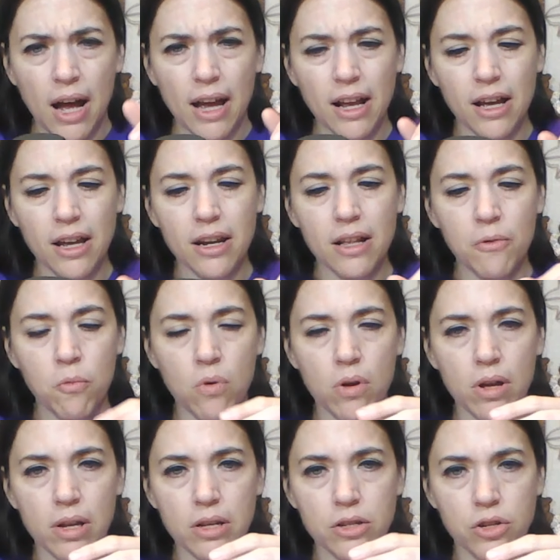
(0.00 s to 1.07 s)
I kind of
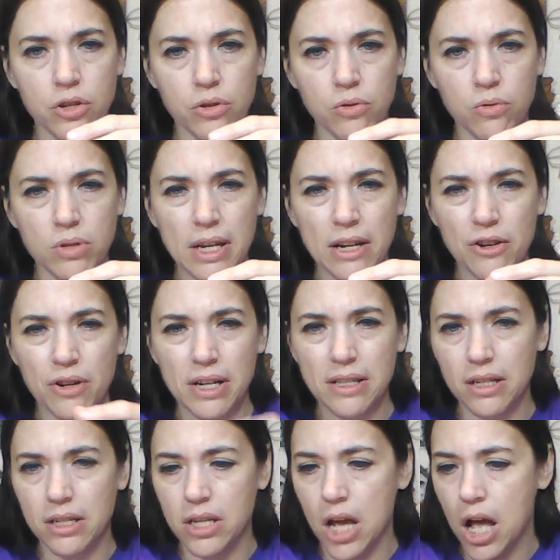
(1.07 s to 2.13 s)
want to
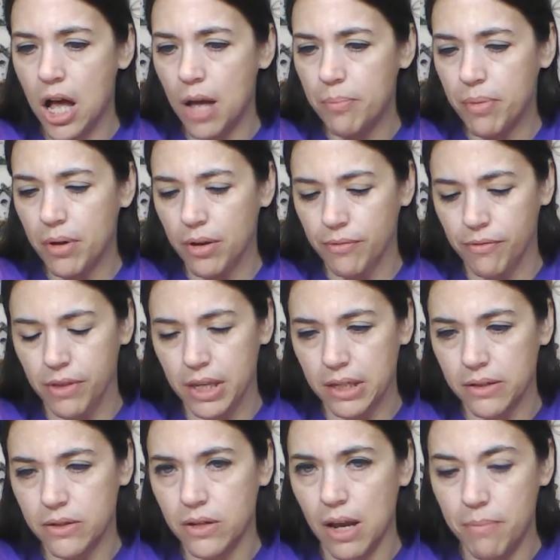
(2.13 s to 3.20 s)
decorate the top of
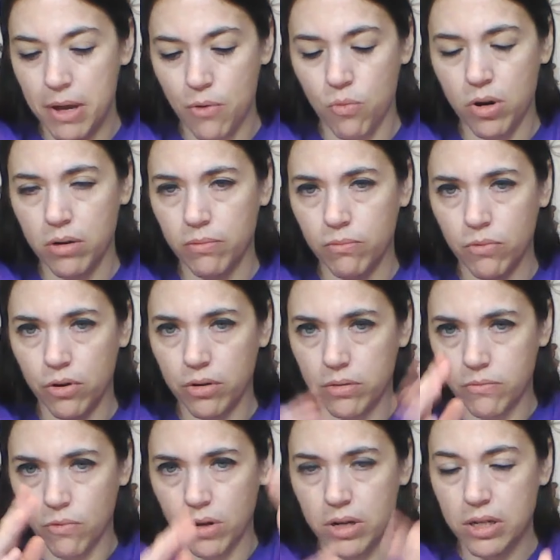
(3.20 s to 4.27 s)
this. I mean, we're
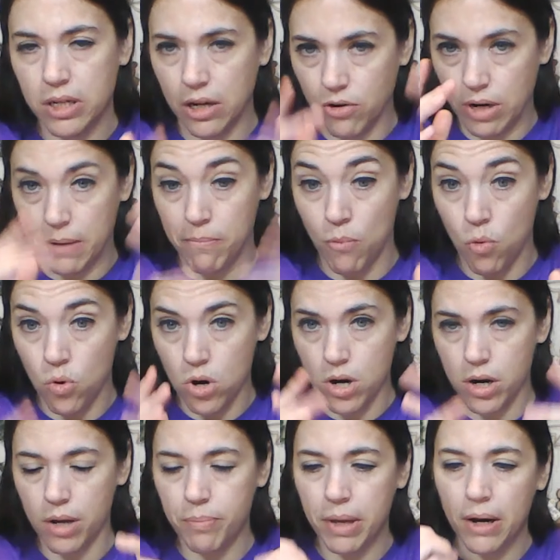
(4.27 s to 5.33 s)
gonna decorate
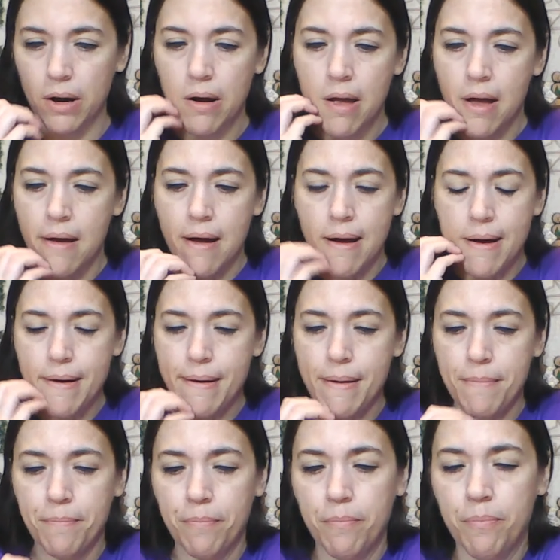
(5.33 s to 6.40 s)
more up here,
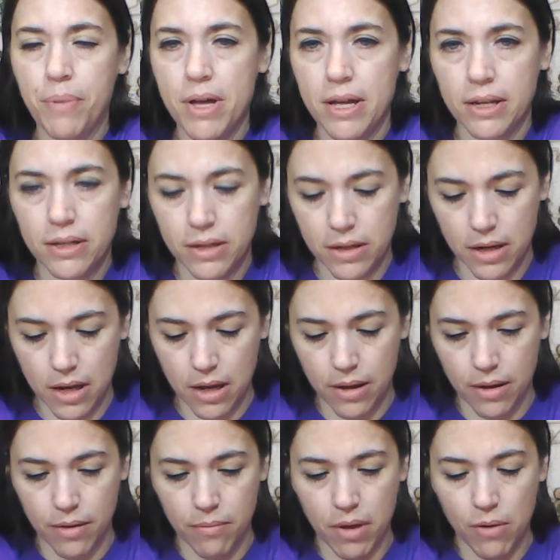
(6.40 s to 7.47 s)
but
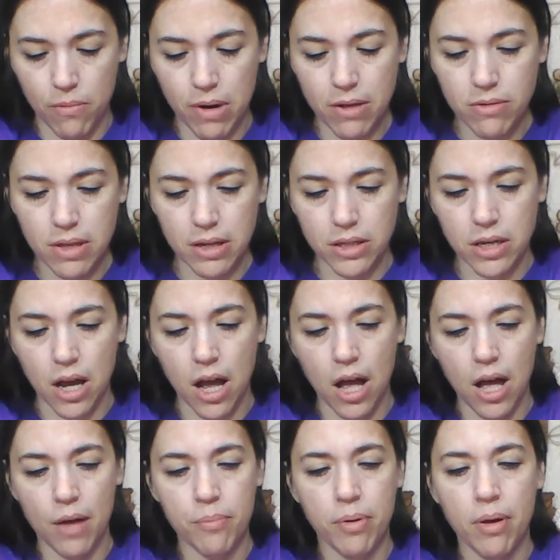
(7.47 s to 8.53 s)
around the
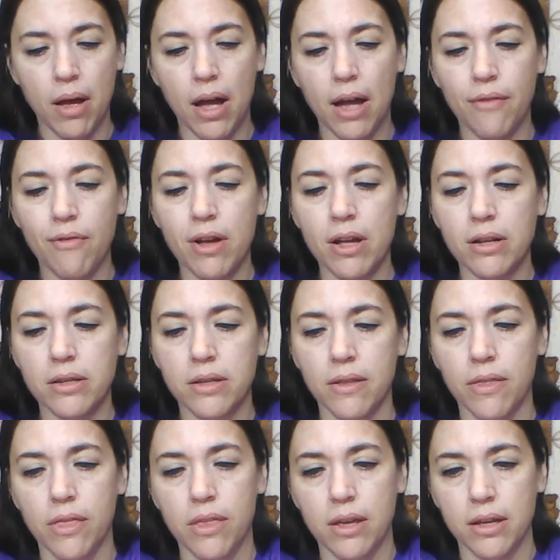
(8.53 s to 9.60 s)
top, I've got
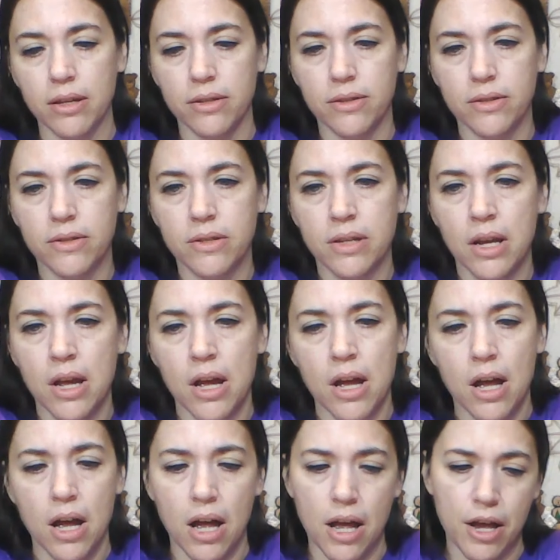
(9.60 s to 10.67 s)
this,
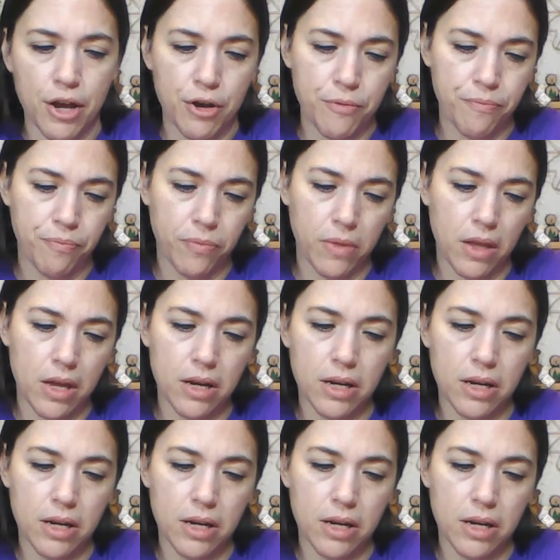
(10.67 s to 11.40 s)
and